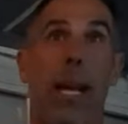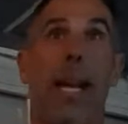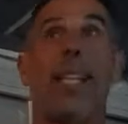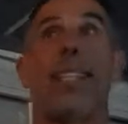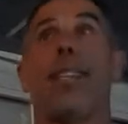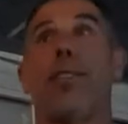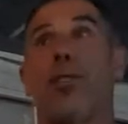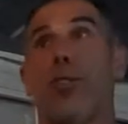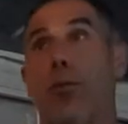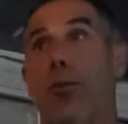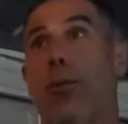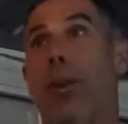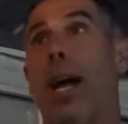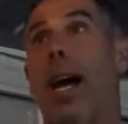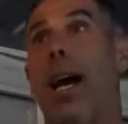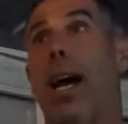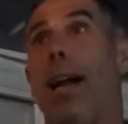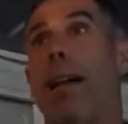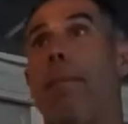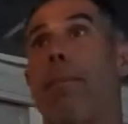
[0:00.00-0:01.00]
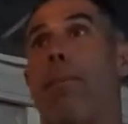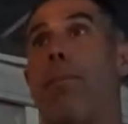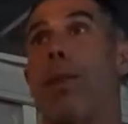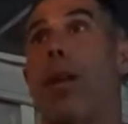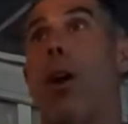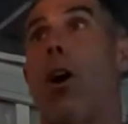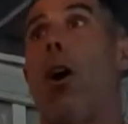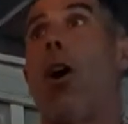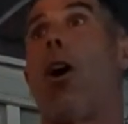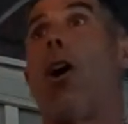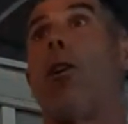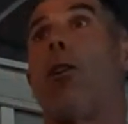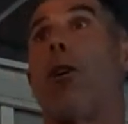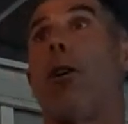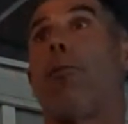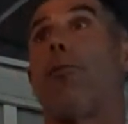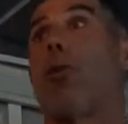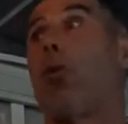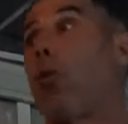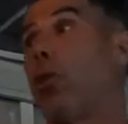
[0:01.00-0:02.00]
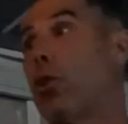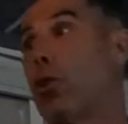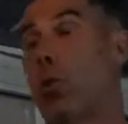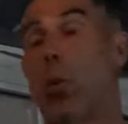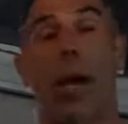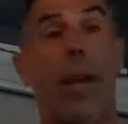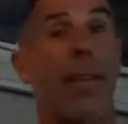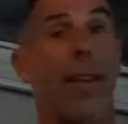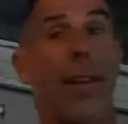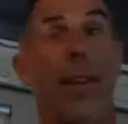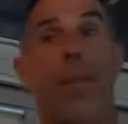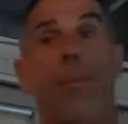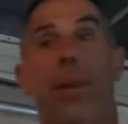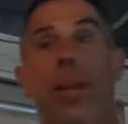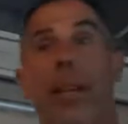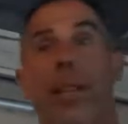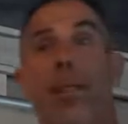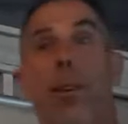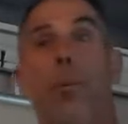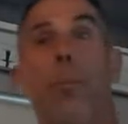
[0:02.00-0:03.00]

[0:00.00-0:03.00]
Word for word: places to fly are of course where the let's